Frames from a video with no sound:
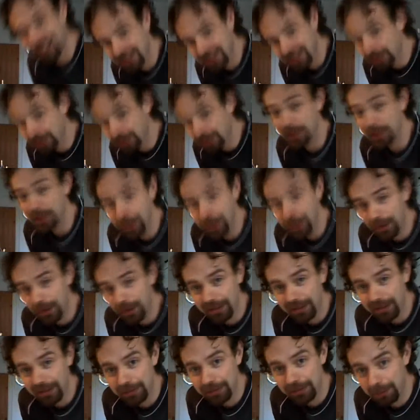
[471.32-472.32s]
so you don't
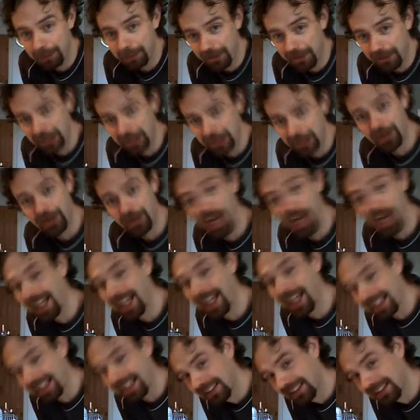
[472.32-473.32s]
have to bother
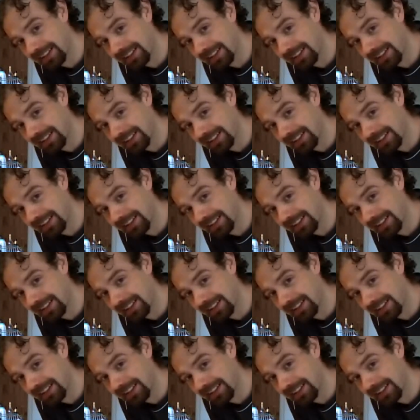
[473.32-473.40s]
trying.